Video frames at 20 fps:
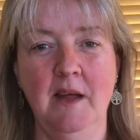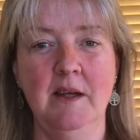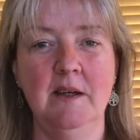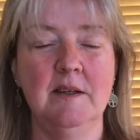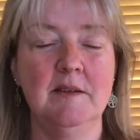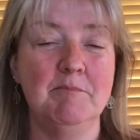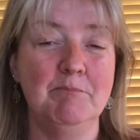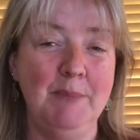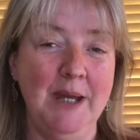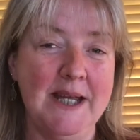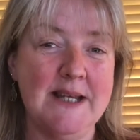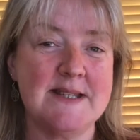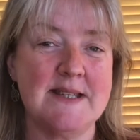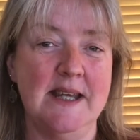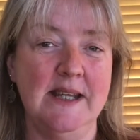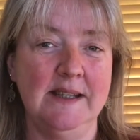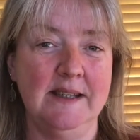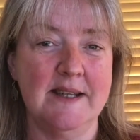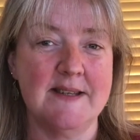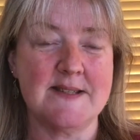
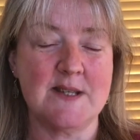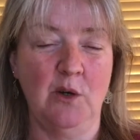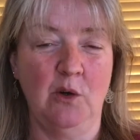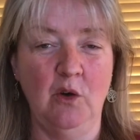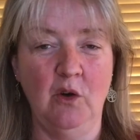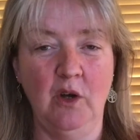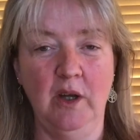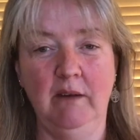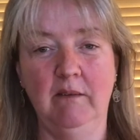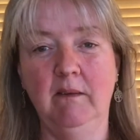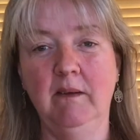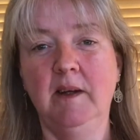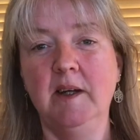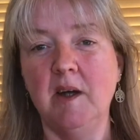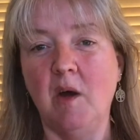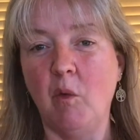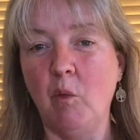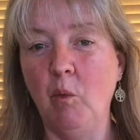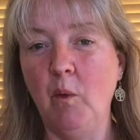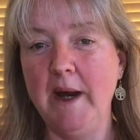Mixing this oil
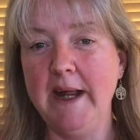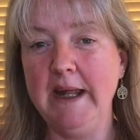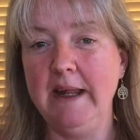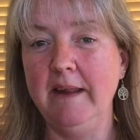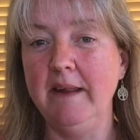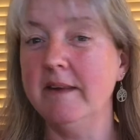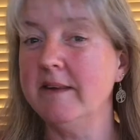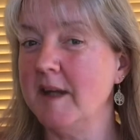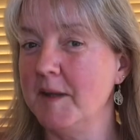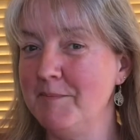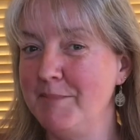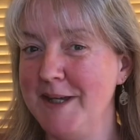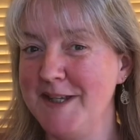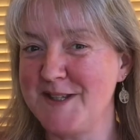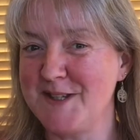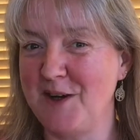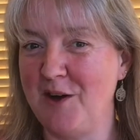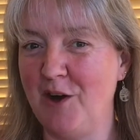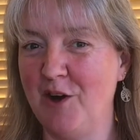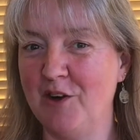with
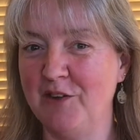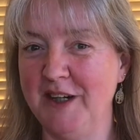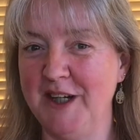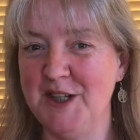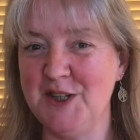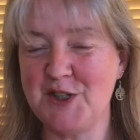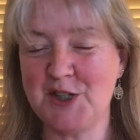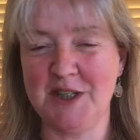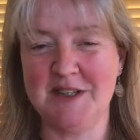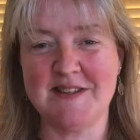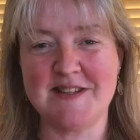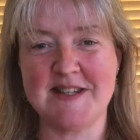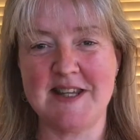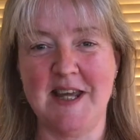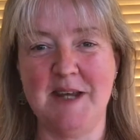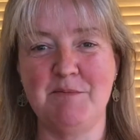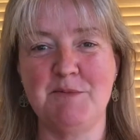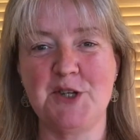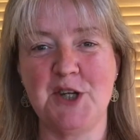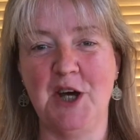bitter orange at the
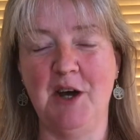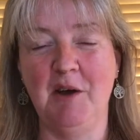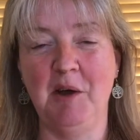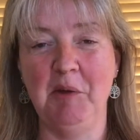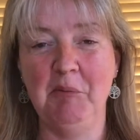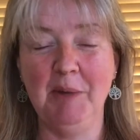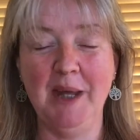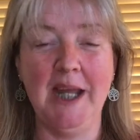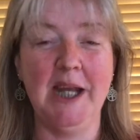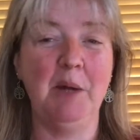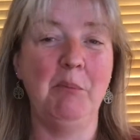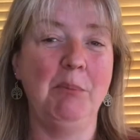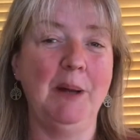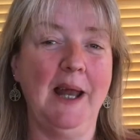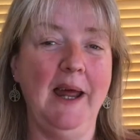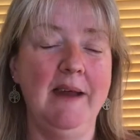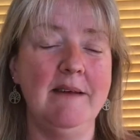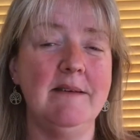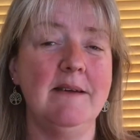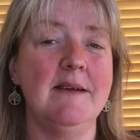same time in a
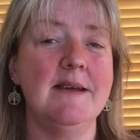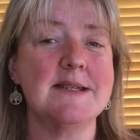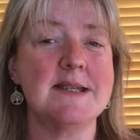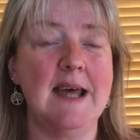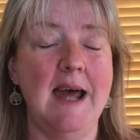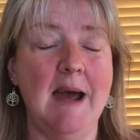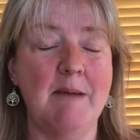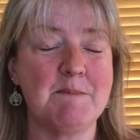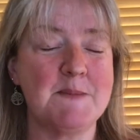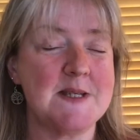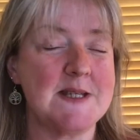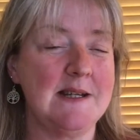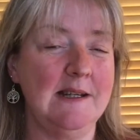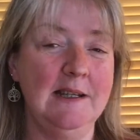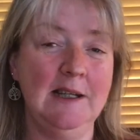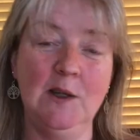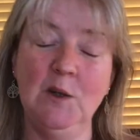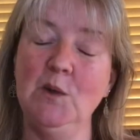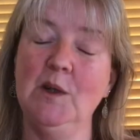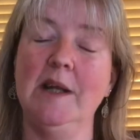blend is
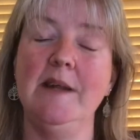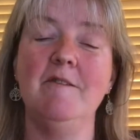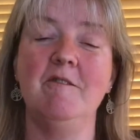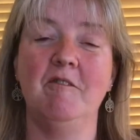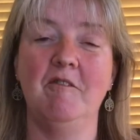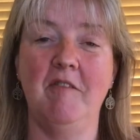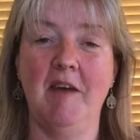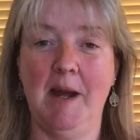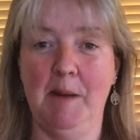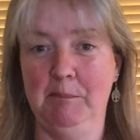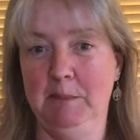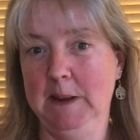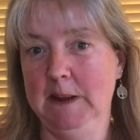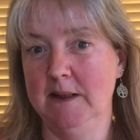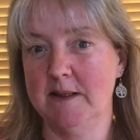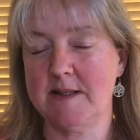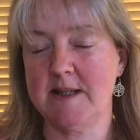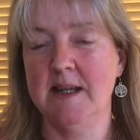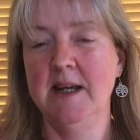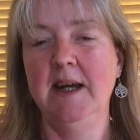absolutely
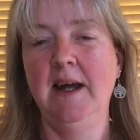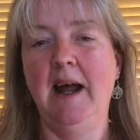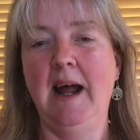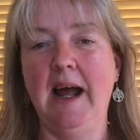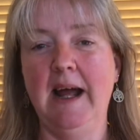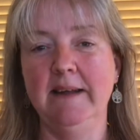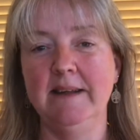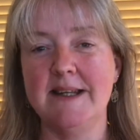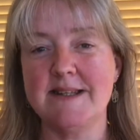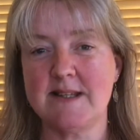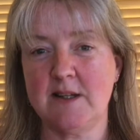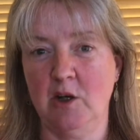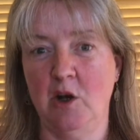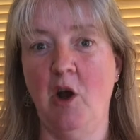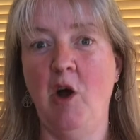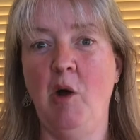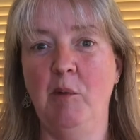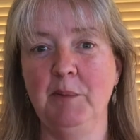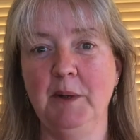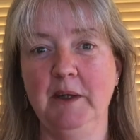fabulous, and it's
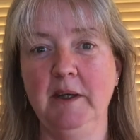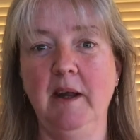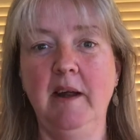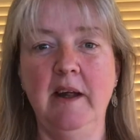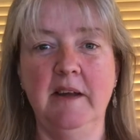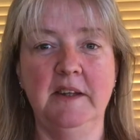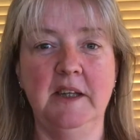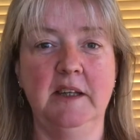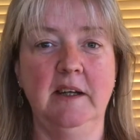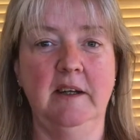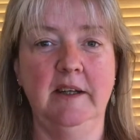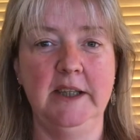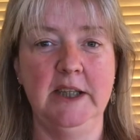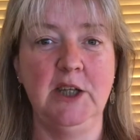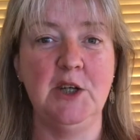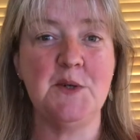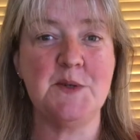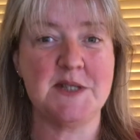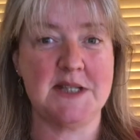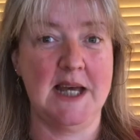common that I
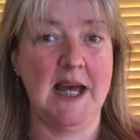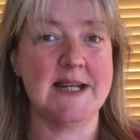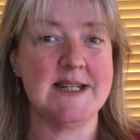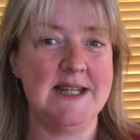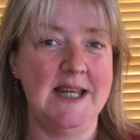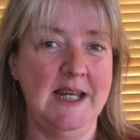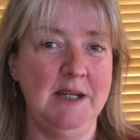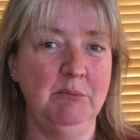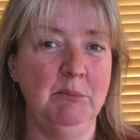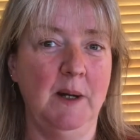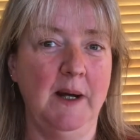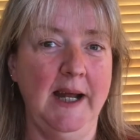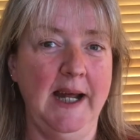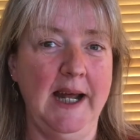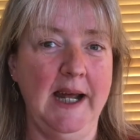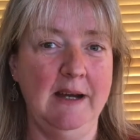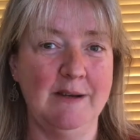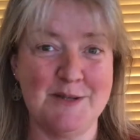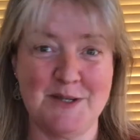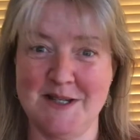use that in my
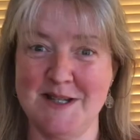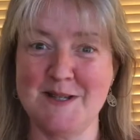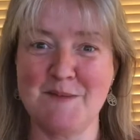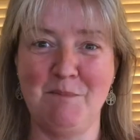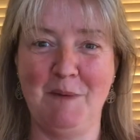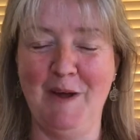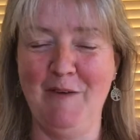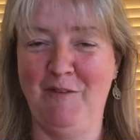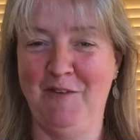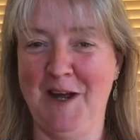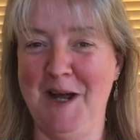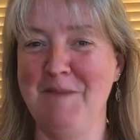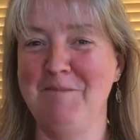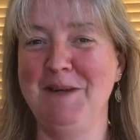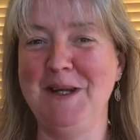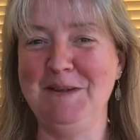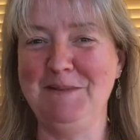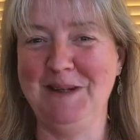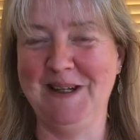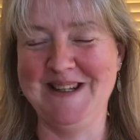house, as my
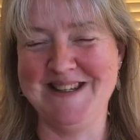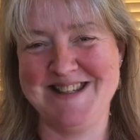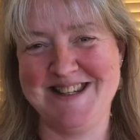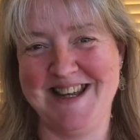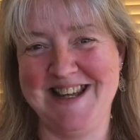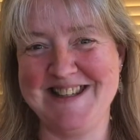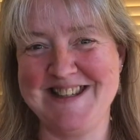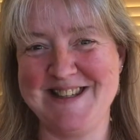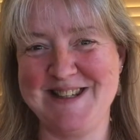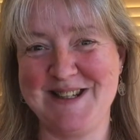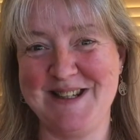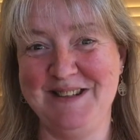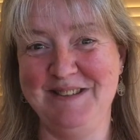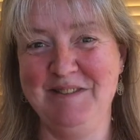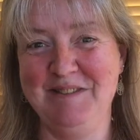family will attest to.